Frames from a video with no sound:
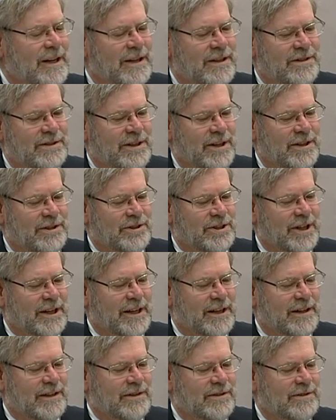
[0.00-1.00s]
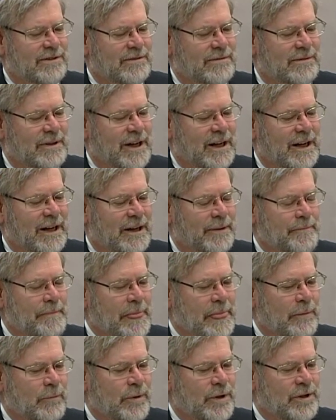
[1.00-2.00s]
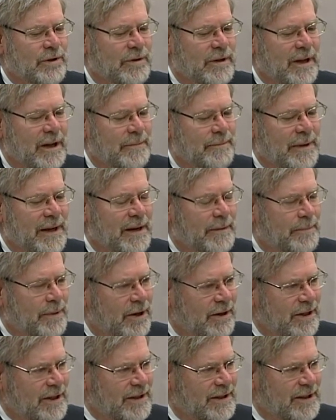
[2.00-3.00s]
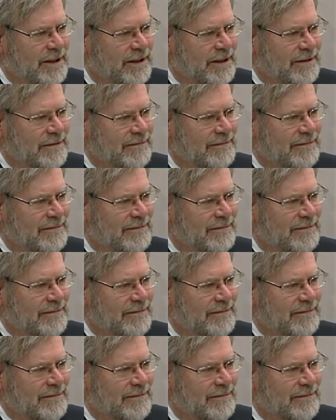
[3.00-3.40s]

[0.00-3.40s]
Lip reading: such as when you pay a parking ticket.